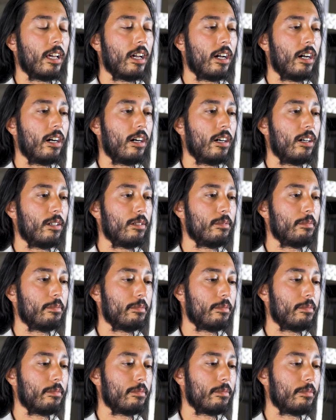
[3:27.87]
um,
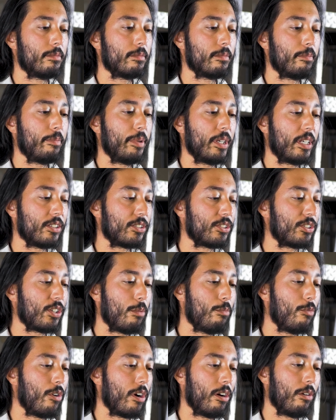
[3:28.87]
because
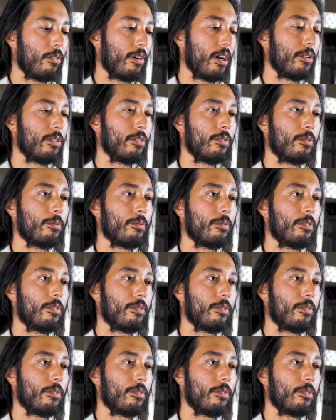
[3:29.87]
somewhere around the